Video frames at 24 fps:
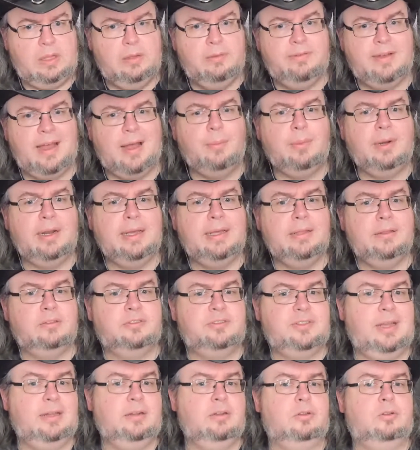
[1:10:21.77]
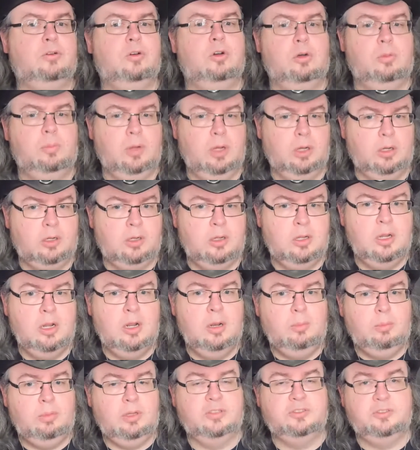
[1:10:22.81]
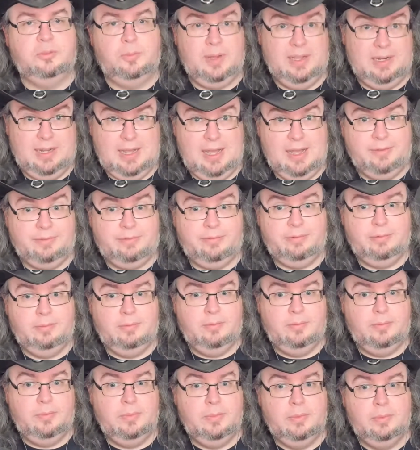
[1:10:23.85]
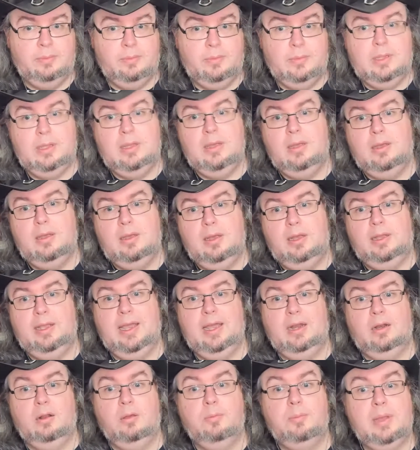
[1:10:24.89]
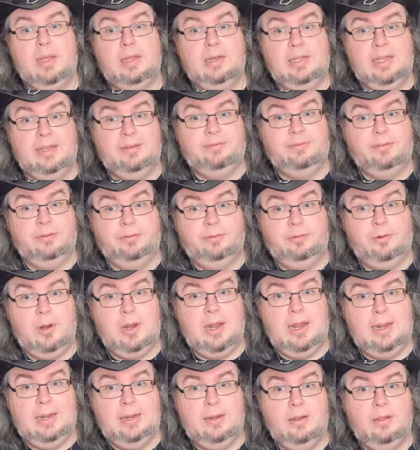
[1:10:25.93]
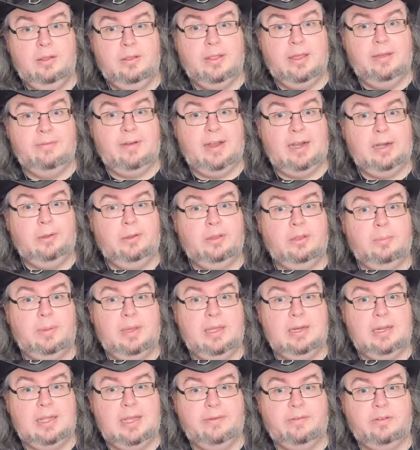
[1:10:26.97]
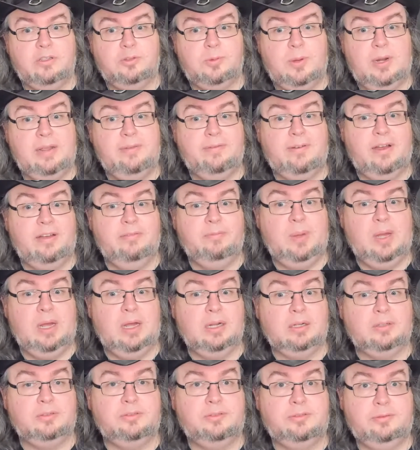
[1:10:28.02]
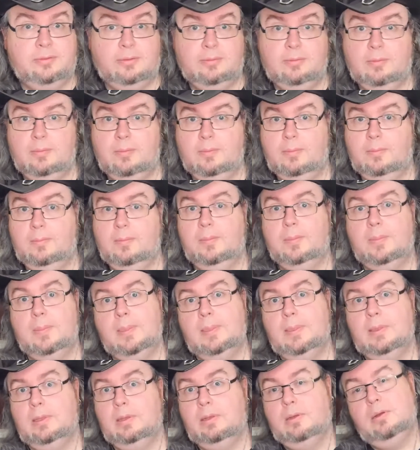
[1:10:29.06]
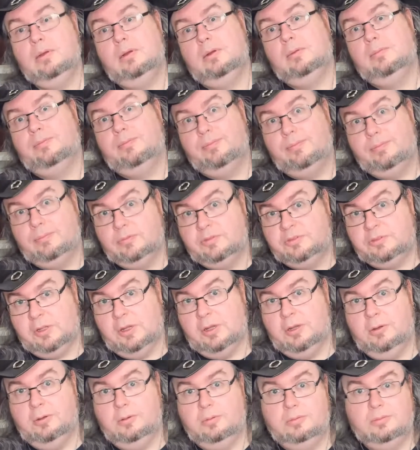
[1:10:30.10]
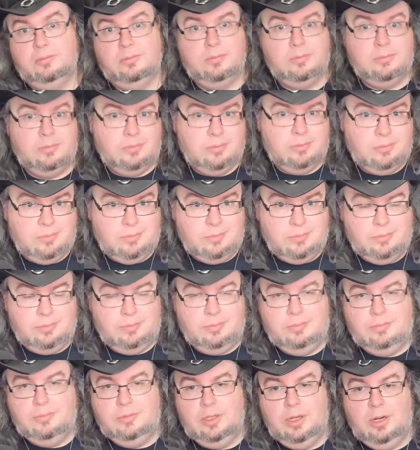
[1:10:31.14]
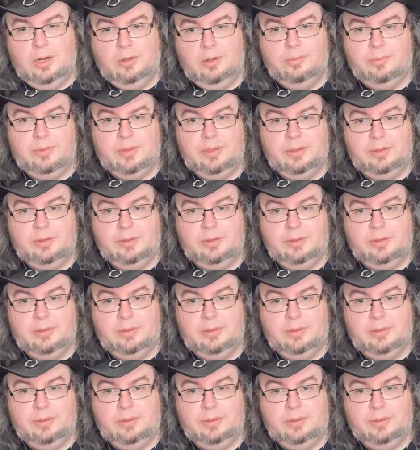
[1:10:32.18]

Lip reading: family, the standard core book, plus the PDF. Again, PDF for free. They're valuing the PDF at $25. So, you know,